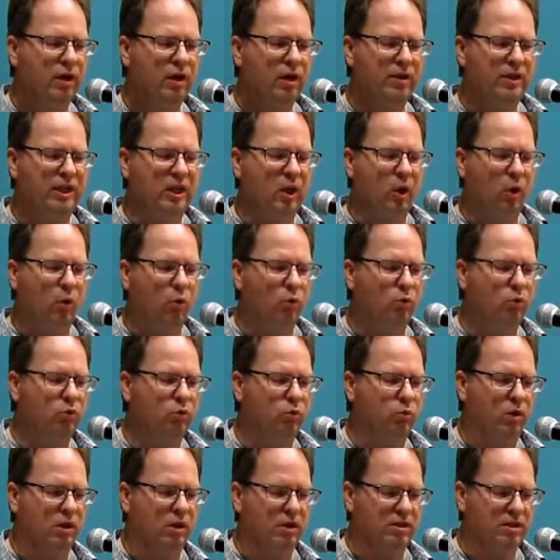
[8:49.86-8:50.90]
the old
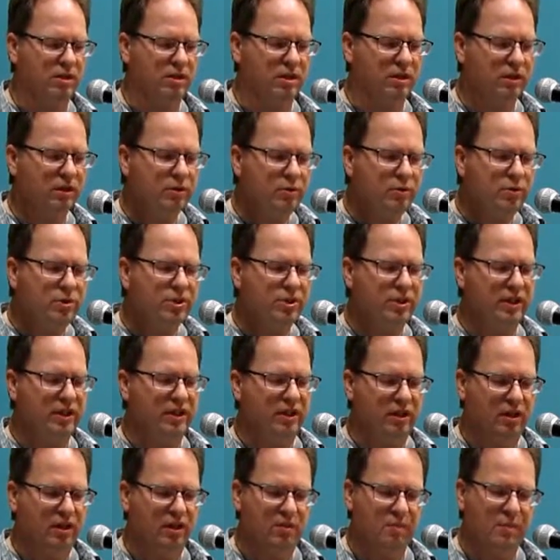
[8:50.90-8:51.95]
ones, loose
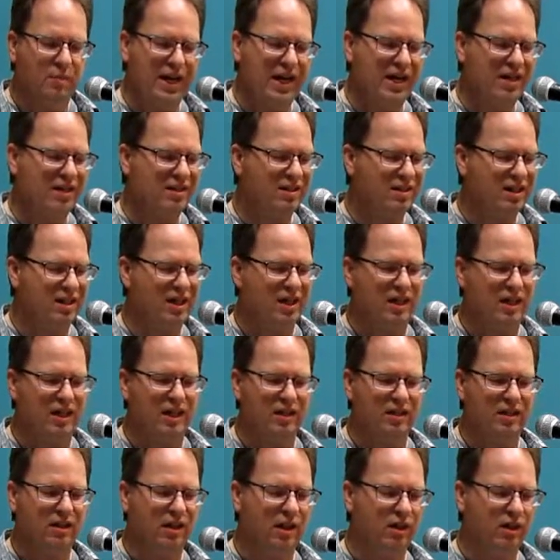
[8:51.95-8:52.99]
again,
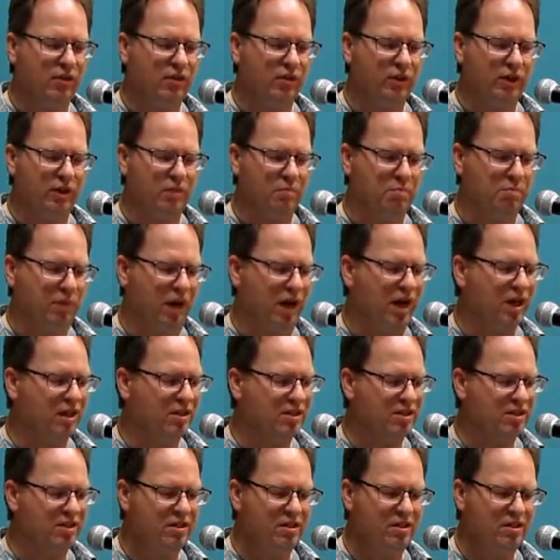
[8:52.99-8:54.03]
mankind huddled in
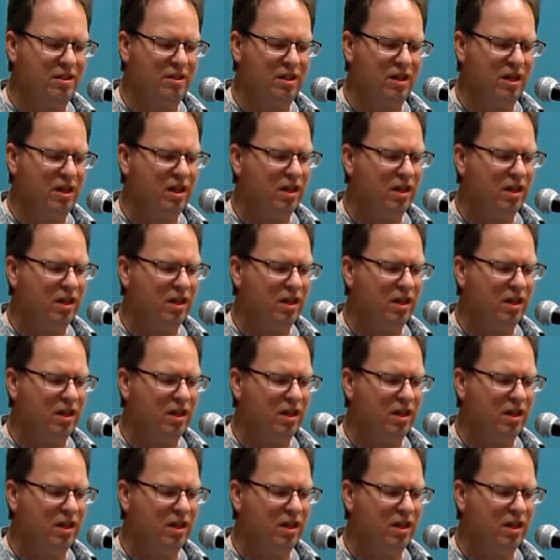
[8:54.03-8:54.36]
boxes,